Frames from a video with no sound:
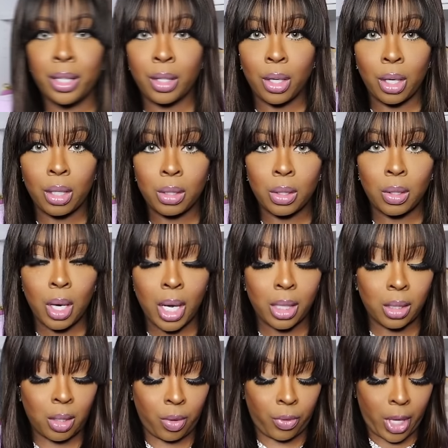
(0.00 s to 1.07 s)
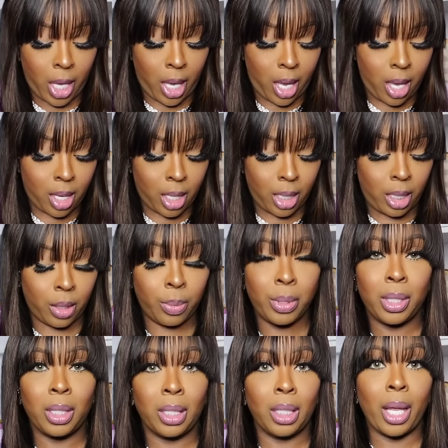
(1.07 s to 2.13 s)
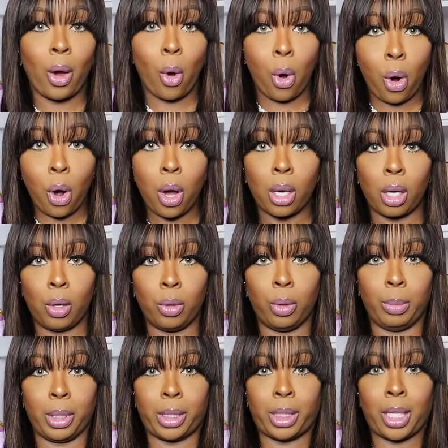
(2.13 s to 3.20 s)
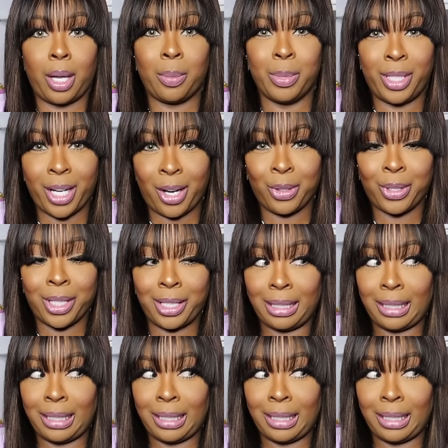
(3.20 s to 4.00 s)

the girls are out so if they out i need to put a little oil on them or something don't